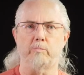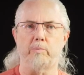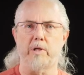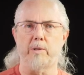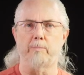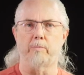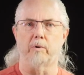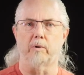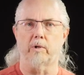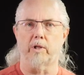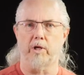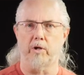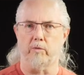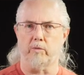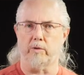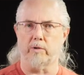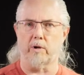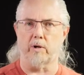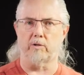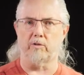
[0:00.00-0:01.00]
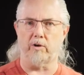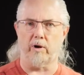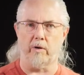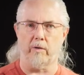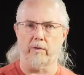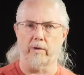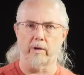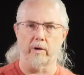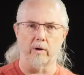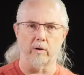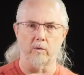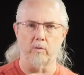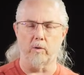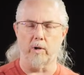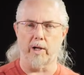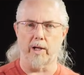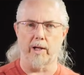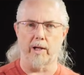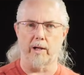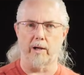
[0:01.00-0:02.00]
people. Here in
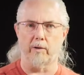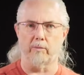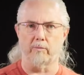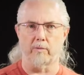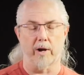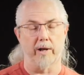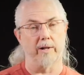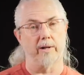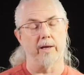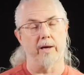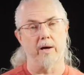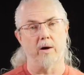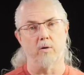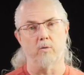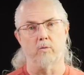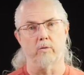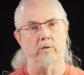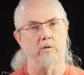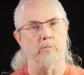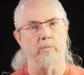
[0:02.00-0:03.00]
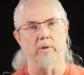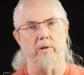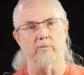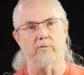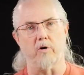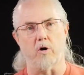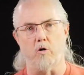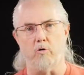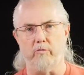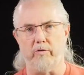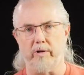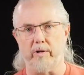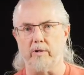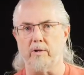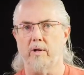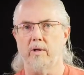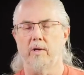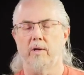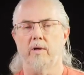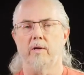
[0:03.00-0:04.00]
Ontario, right now, we're in the middle of
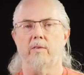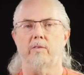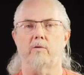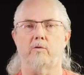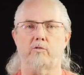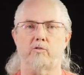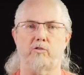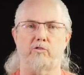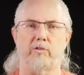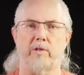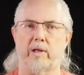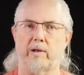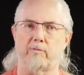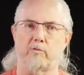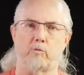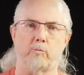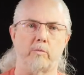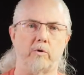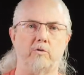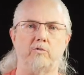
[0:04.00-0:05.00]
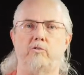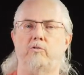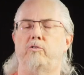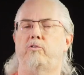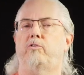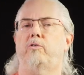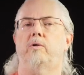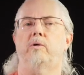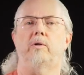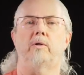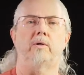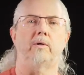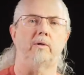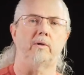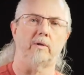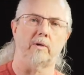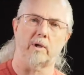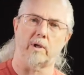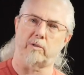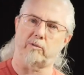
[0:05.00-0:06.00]
COVID. There's a state of
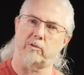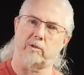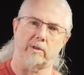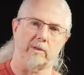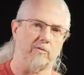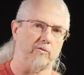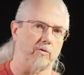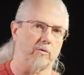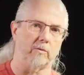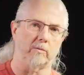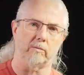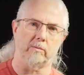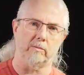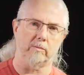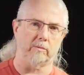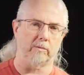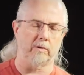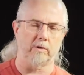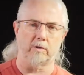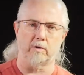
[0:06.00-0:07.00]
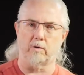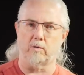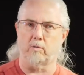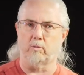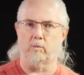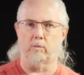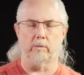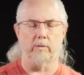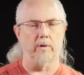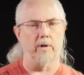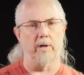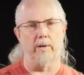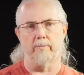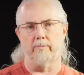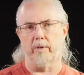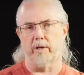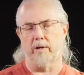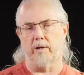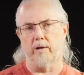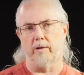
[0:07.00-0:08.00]
emergency, and
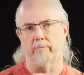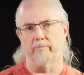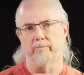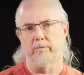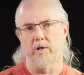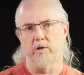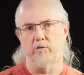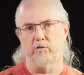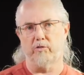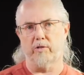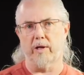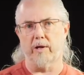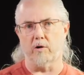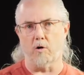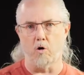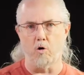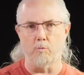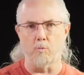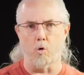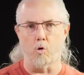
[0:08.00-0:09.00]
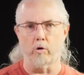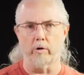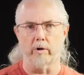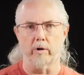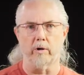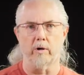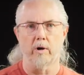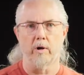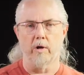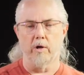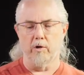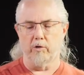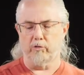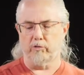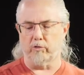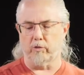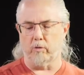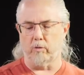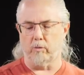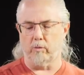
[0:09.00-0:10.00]
a stay-at-home order.
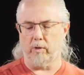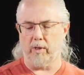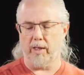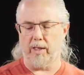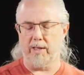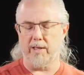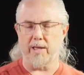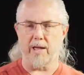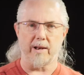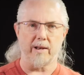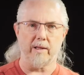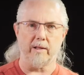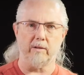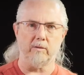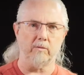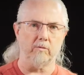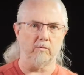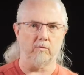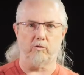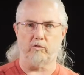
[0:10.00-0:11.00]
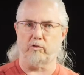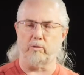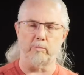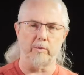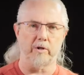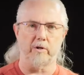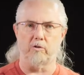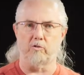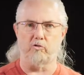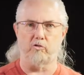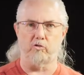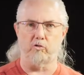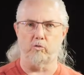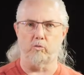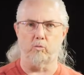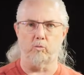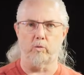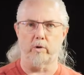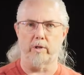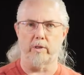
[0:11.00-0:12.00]
So getting somebody to
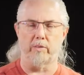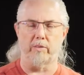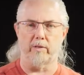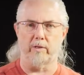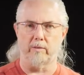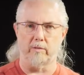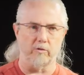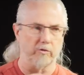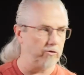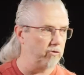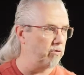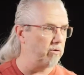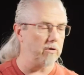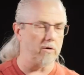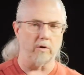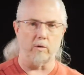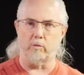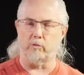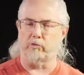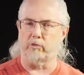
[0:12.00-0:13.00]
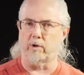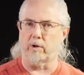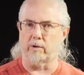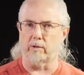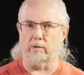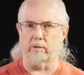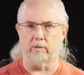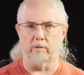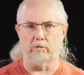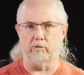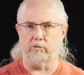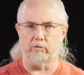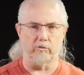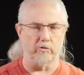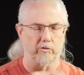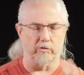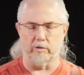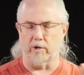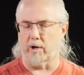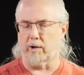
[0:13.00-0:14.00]
shoot with in the studio is
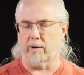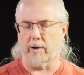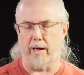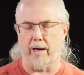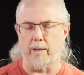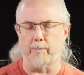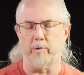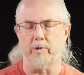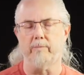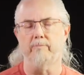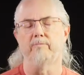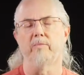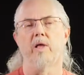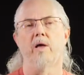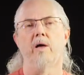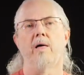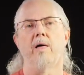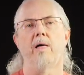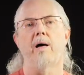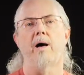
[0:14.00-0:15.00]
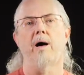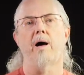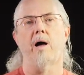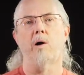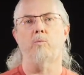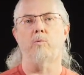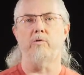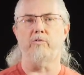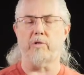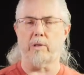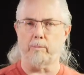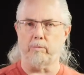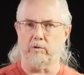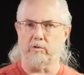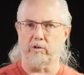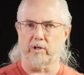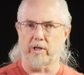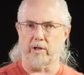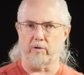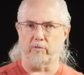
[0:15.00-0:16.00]
just not gonna happen. I was able
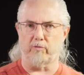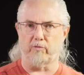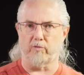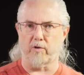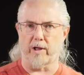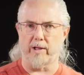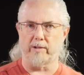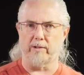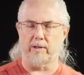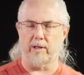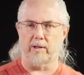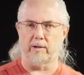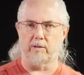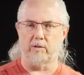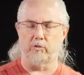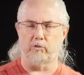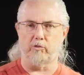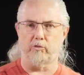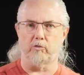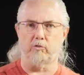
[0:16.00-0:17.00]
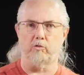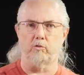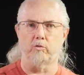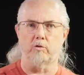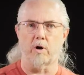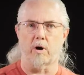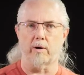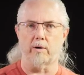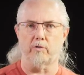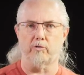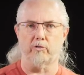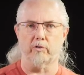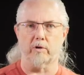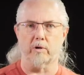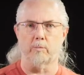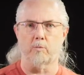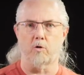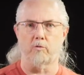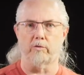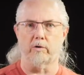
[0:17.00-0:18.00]
to get a friend and his two daughters to
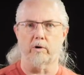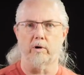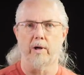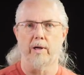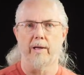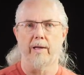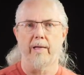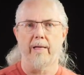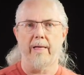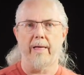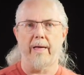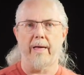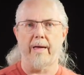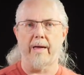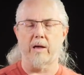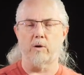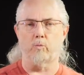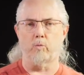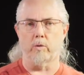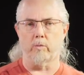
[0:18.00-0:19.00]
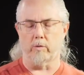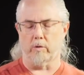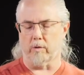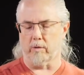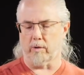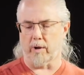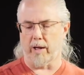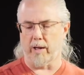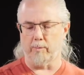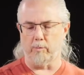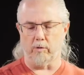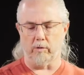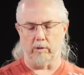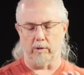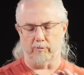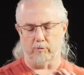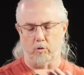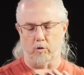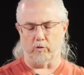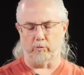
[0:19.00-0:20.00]
come over, and we were
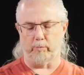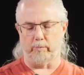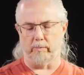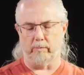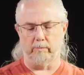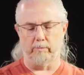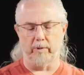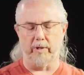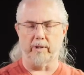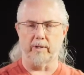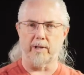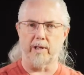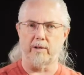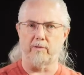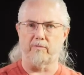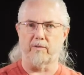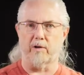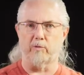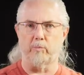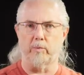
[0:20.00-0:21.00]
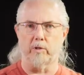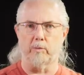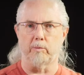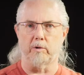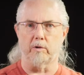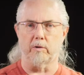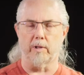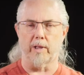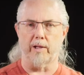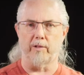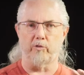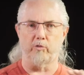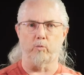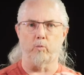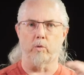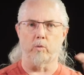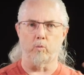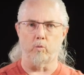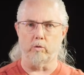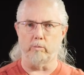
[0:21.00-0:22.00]
able, of course, being an 85 millimeter lens,
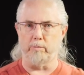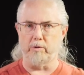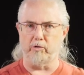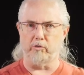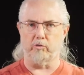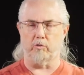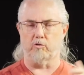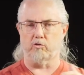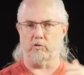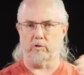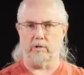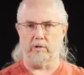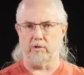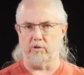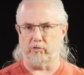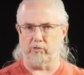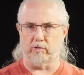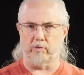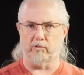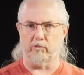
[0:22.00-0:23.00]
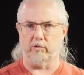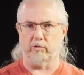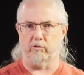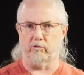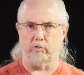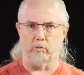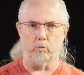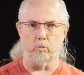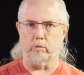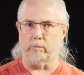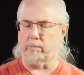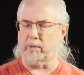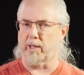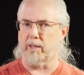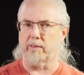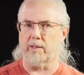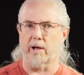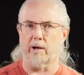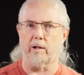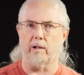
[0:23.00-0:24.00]
we would be socially distanced because you wouldn't
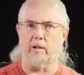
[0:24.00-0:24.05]
get that